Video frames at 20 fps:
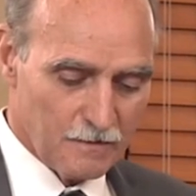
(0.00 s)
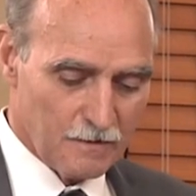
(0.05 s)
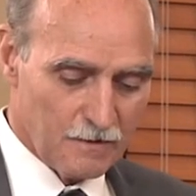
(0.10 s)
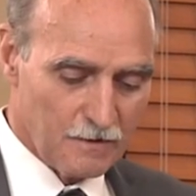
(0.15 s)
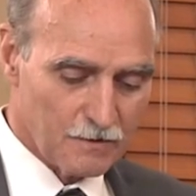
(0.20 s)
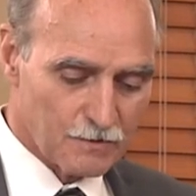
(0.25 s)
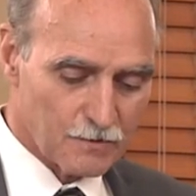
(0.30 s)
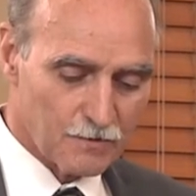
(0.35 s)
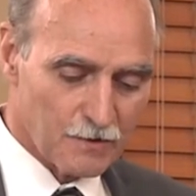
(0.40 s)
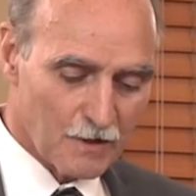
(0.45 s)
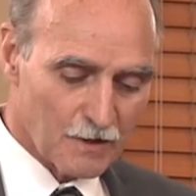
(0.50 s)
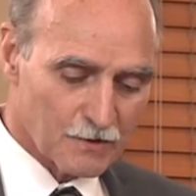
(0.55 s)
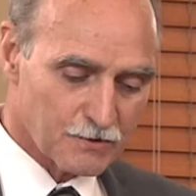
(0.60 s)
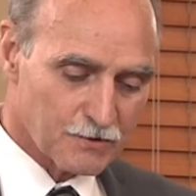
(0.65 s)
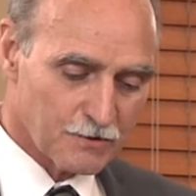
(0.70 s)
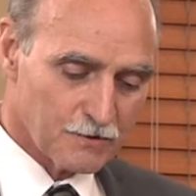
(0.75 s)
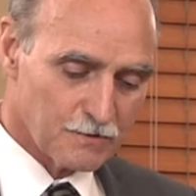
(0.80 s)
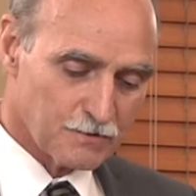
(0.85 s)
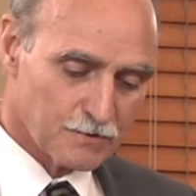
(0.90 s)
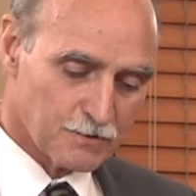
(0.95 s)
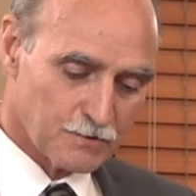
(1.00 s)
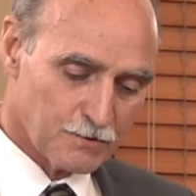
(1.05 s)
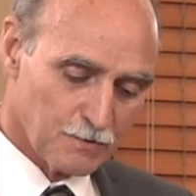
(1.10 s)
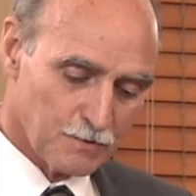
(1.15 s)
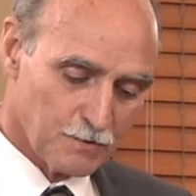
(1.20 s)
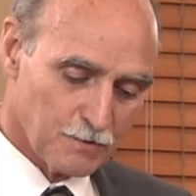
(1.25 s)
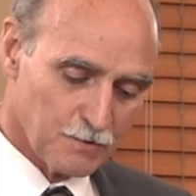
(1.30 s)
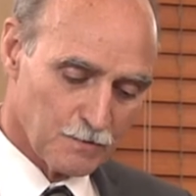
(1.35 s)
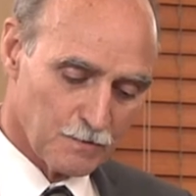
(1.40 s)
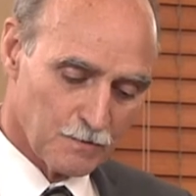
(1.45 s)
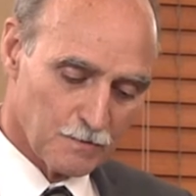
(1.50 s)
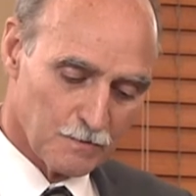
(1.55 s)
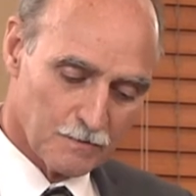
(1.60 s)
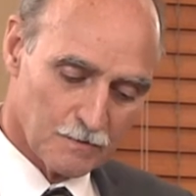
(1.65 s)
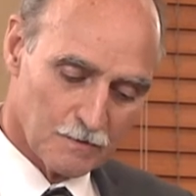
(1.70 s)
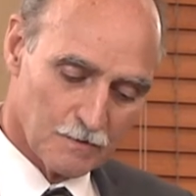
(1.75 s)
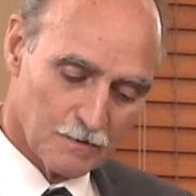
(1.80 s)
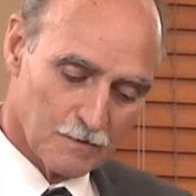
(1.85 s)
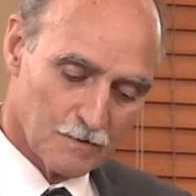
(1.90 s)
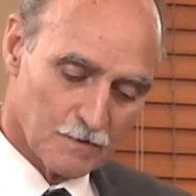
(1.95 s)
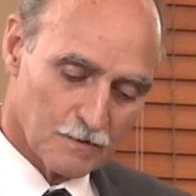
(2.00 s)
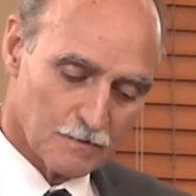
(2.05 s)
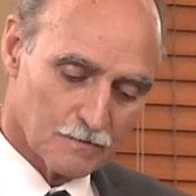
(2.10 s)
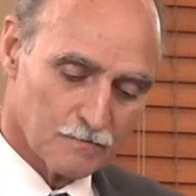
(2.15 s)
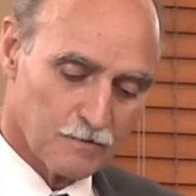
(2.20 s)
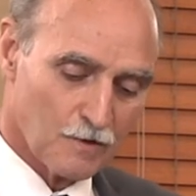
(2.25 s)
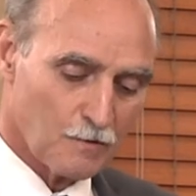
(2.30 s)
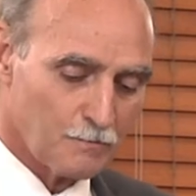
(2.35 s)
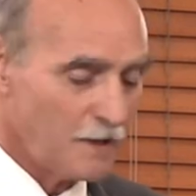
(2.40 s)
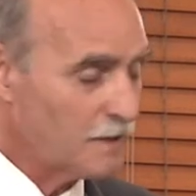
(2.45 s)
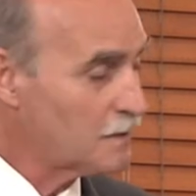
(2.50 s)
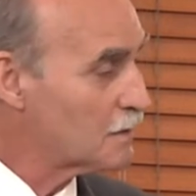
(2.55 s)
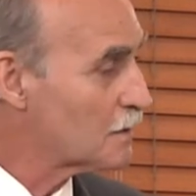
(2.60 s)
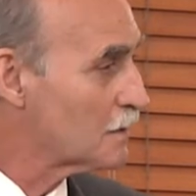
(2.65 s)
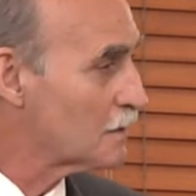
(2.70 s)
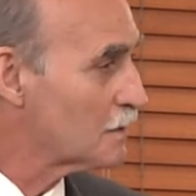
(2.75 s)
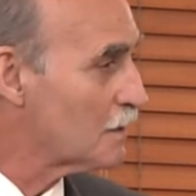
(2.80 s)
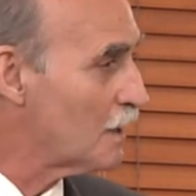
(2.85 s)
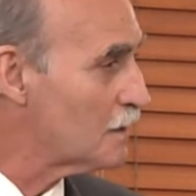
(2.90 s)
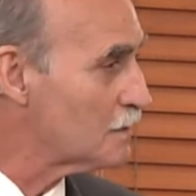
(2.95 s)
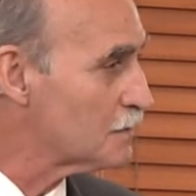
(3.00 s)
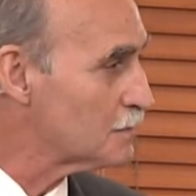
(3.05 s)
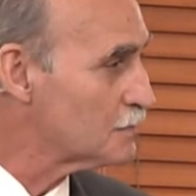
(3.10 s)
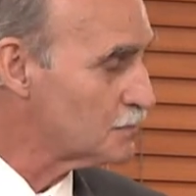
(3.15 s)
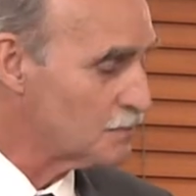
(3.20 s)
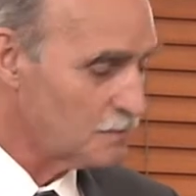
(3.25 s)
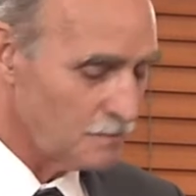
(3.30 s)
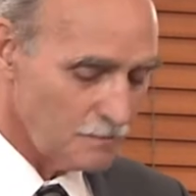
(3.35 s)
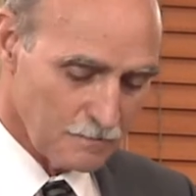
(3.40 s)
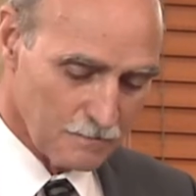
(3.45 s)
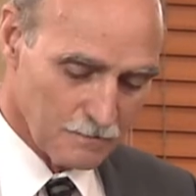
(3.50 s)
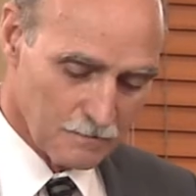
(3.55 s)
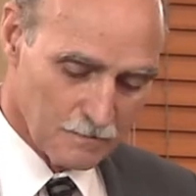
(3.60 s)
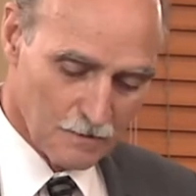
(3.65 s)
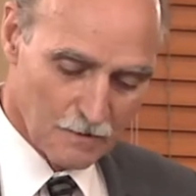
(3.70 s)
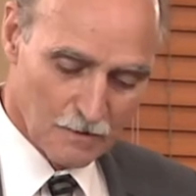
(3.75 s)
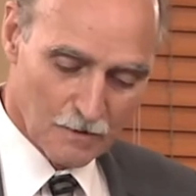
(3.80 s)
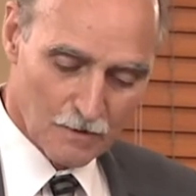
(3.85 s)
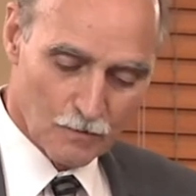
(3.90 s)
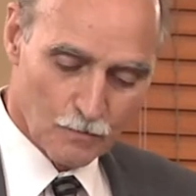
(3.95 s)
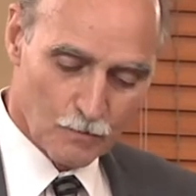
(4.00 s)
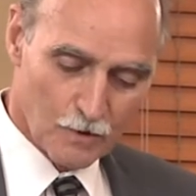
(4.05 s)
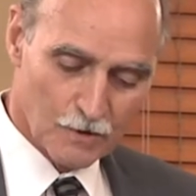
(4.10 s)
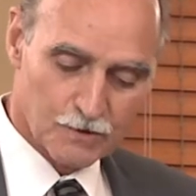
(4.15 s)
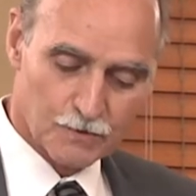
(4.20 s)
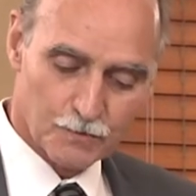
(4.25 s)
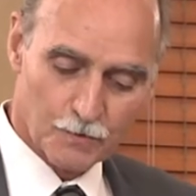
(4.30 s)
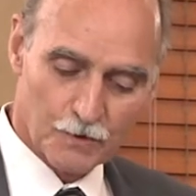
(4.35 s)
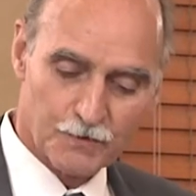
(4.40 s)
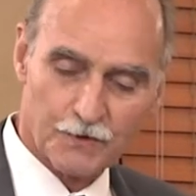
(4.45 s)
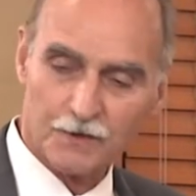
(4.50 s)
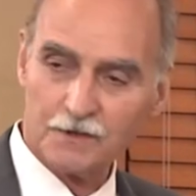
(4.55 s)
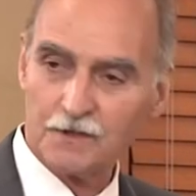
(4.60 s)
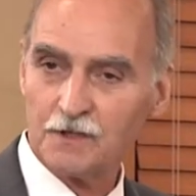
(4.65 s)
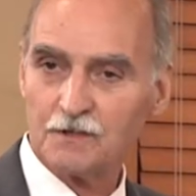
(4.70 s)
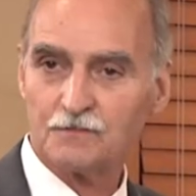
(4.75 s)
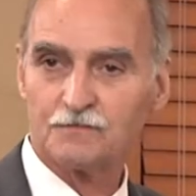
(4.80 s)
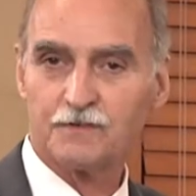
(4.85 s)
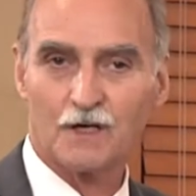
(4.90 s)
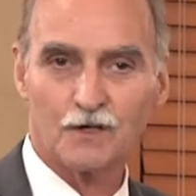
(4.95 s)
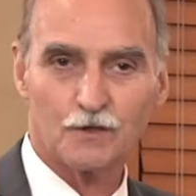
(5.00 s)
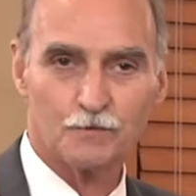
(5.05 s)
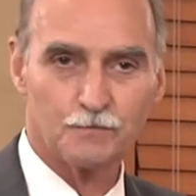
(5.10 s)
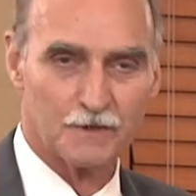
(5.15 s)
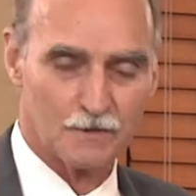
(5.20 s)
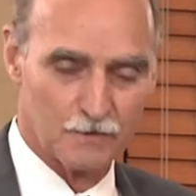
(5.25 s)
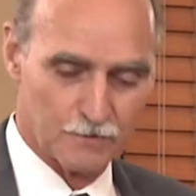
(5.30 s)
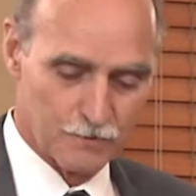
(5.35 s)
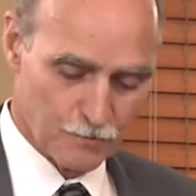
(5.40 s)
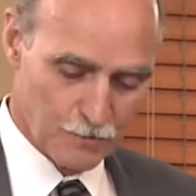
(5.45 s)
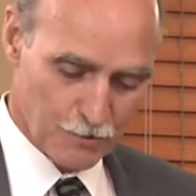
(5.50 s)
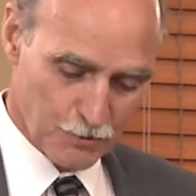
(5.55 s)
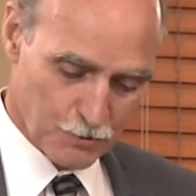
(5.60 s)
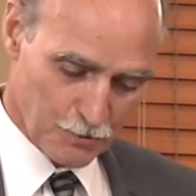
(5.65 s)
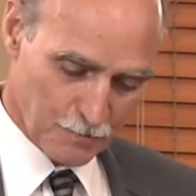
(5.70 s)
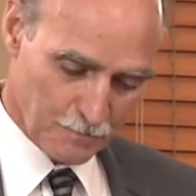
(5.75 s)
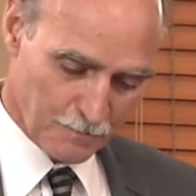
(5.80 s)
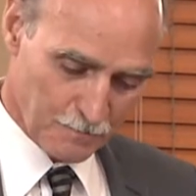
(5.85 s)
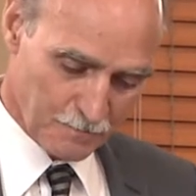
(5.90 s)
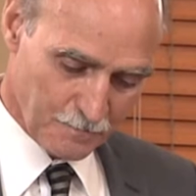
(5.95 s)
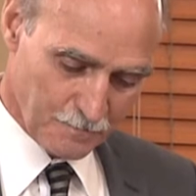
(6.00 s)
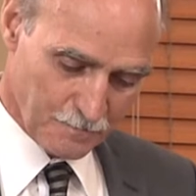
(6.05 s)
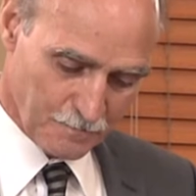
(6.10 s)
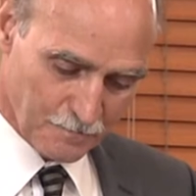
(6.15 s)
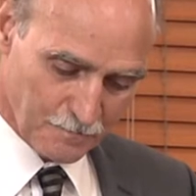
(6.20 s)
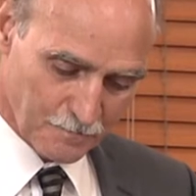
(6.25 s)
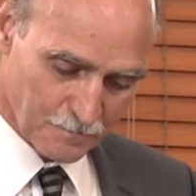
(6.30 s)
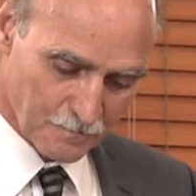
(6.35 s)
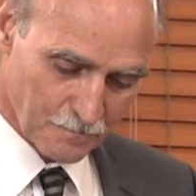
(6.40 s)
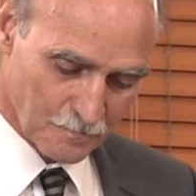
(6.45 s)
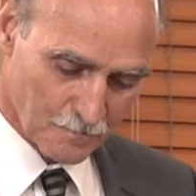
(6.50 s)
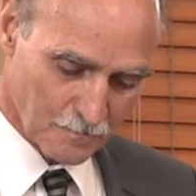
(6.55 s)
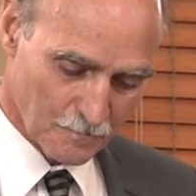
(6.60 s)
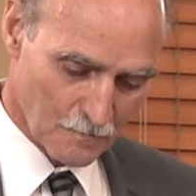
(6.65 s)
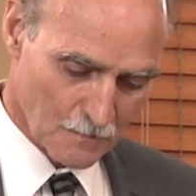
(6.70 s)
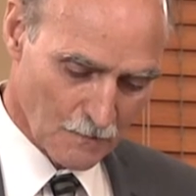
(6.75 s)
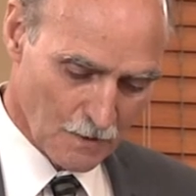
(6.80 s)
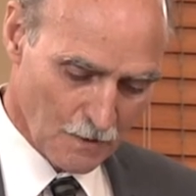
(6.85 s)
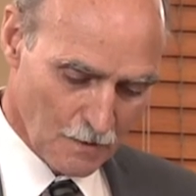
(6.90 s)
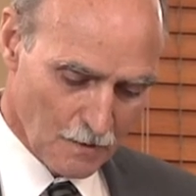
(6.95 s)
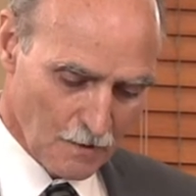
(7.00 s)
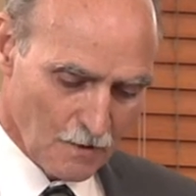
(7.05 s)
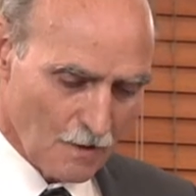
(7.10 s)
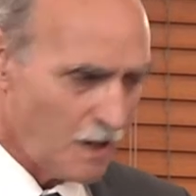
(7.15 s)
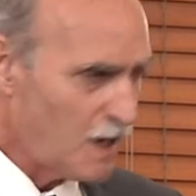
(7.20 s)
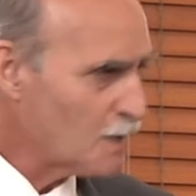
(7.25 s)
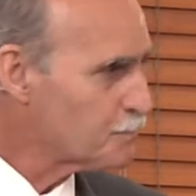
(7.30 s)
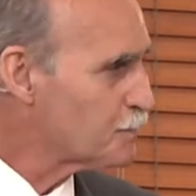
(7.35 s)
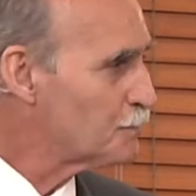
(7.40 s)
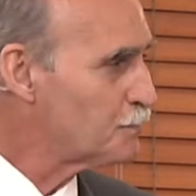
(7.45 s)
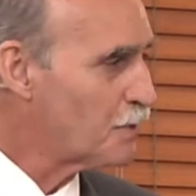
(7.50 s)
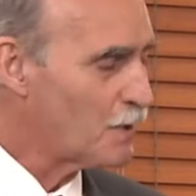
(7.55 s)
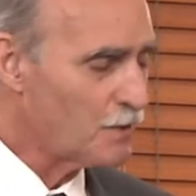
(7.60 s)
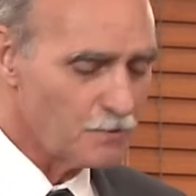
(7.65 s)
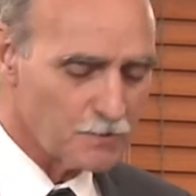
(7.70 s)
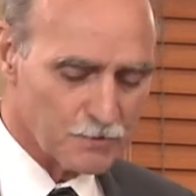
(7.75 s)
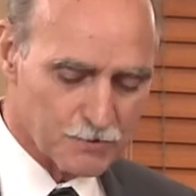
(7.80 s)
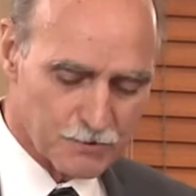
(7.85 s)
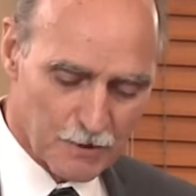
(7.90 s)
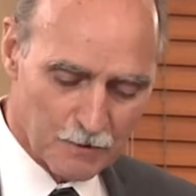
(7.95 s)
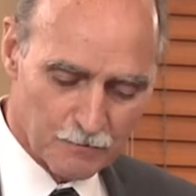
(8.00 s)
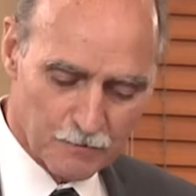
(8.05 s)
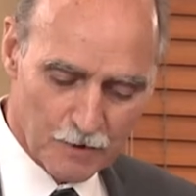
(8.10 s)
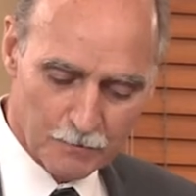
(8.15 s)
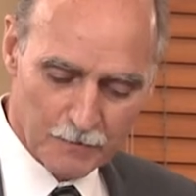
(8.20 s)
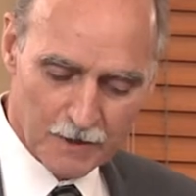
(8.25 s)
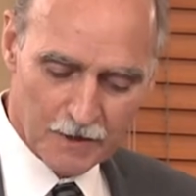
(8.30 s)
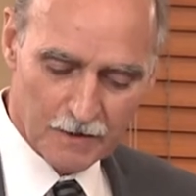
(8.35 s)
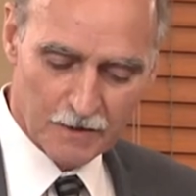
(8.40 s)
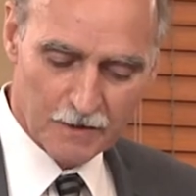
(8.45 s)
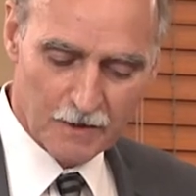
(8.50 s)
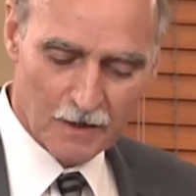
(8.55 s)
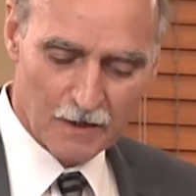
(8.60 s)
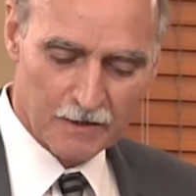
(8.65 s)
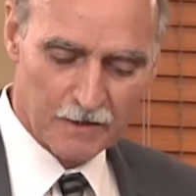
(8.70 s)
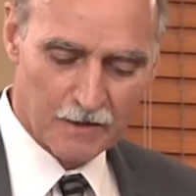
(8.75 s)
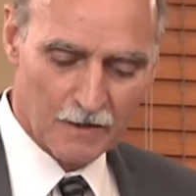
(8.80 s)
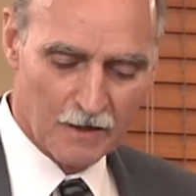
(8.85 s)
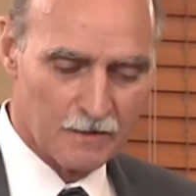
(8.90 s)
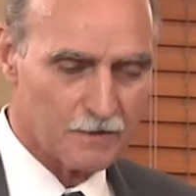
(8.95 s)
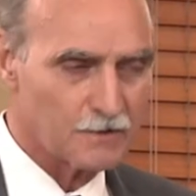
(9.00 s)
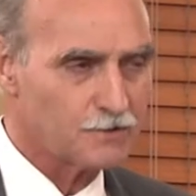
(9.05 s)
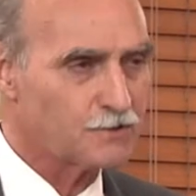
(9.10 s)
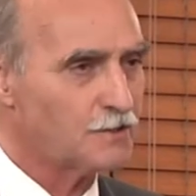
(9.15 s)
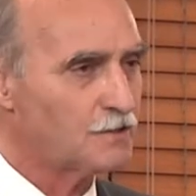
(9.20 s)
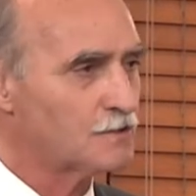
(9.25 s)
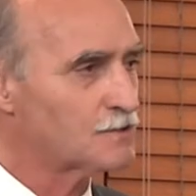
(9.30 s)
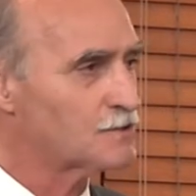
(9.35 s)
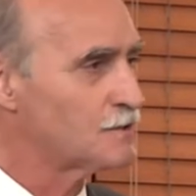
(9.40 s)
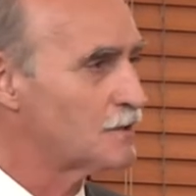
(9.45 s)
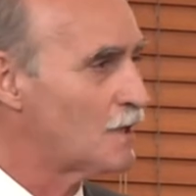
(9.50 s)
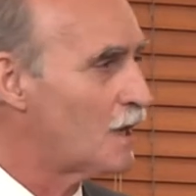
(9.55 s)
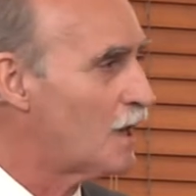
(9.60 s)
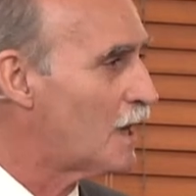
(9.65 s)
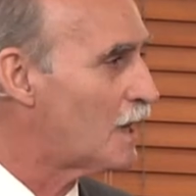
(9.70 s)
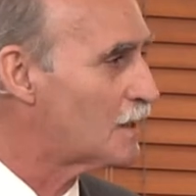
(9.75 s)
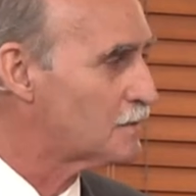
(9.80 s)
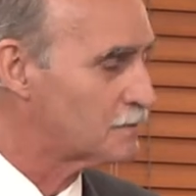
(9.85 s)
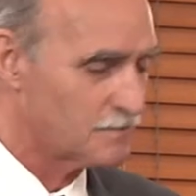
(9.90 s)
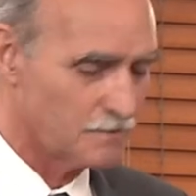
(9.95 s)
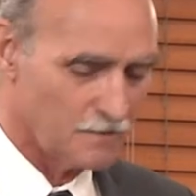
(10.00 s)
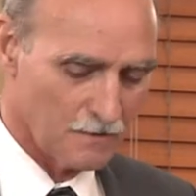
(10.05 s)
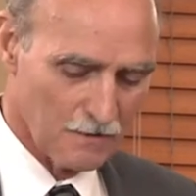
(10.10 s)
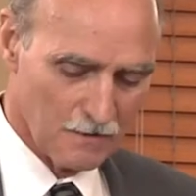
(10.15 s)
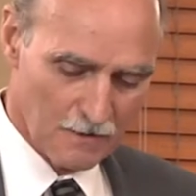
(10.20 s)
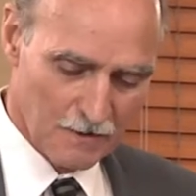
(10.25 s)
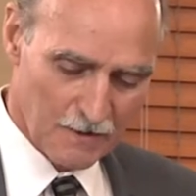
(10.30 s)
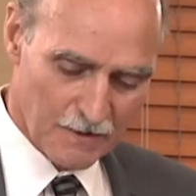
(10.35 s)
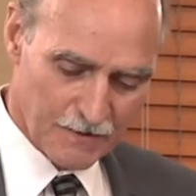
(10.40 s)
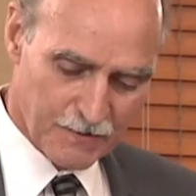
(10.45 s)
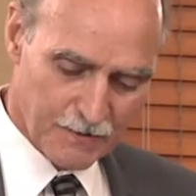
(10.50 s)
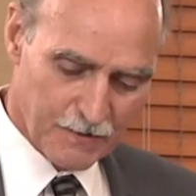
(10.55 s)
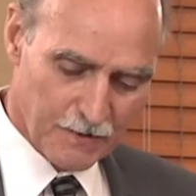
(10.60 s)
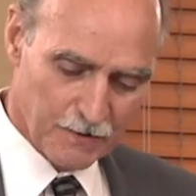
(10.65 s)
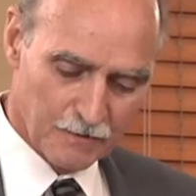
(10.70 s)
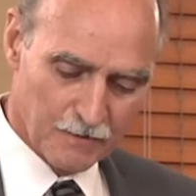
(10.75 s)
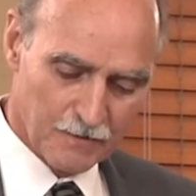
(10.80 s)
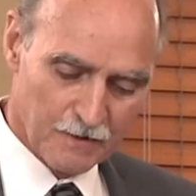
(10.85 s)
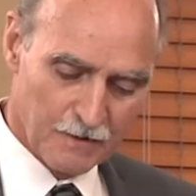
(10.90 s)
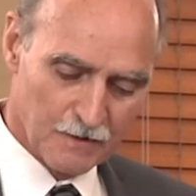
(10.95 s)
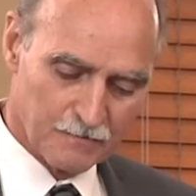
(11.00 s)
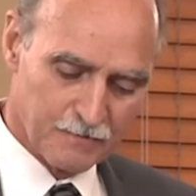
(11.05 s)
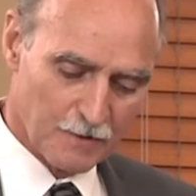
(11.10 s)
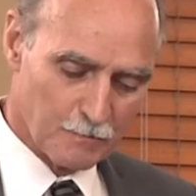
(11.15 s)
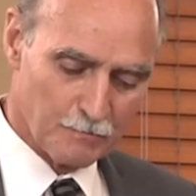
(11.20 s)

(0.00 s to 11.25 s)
introduction to Romantic ecology, Wordsworth and the environmental tradition. I propose that Romantic ideology is not a theory of